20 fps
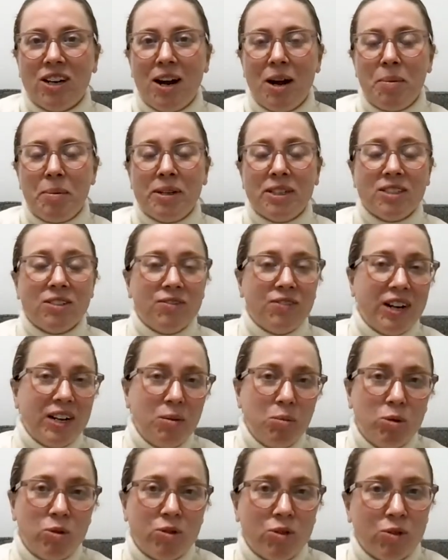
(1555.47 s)
it's
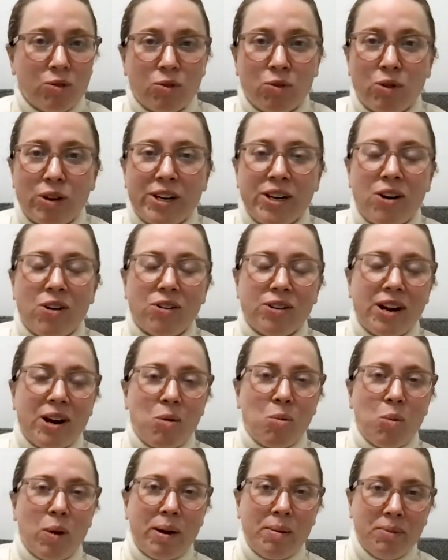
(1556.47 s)
available for free on
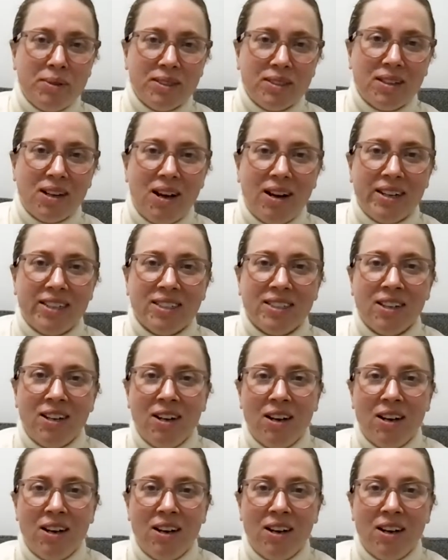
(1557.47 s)
our website,